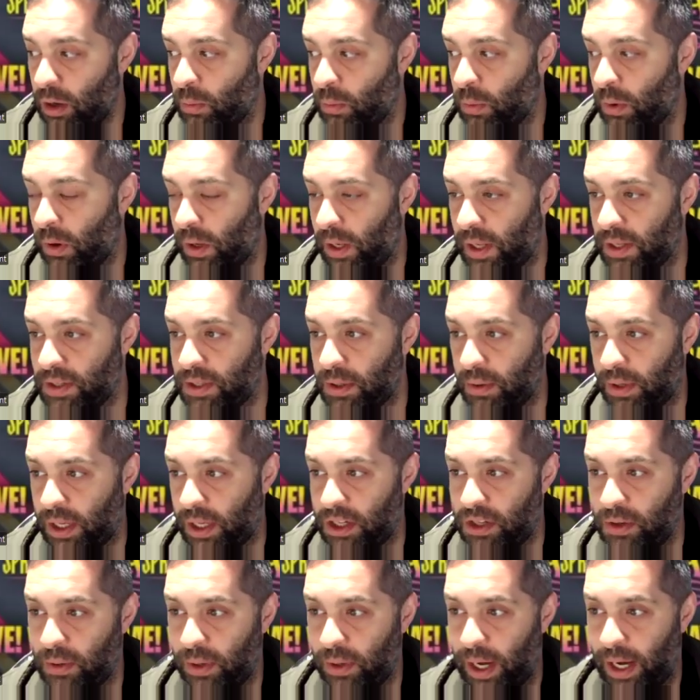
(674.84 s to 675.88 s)
We'll also
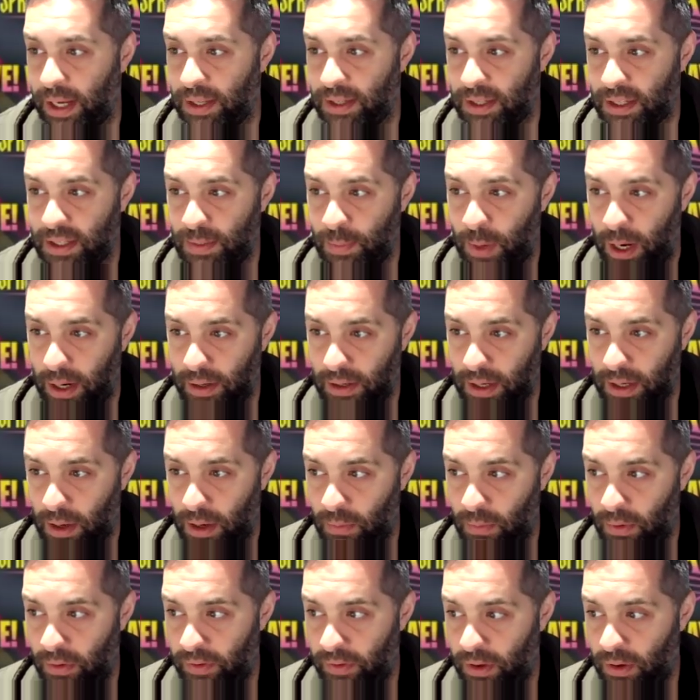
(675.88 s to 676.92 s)
get you guys a
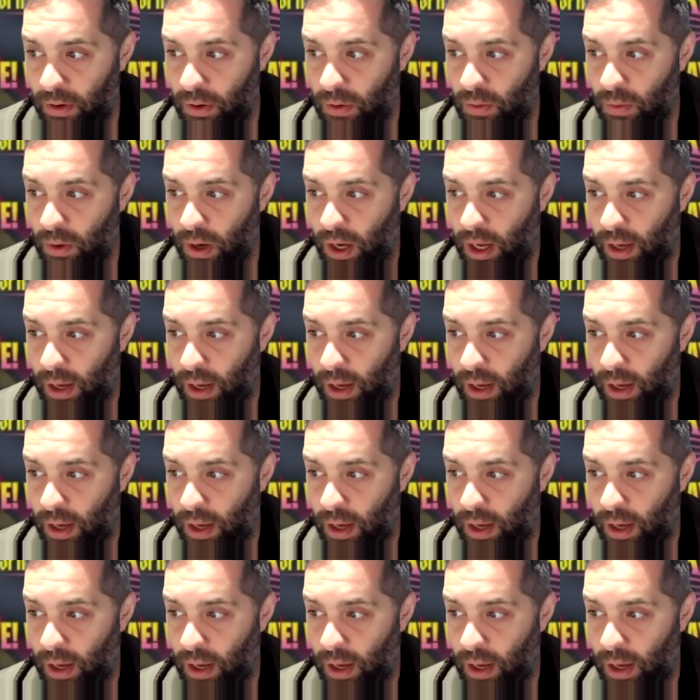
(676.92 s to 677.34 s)
SmackDown review,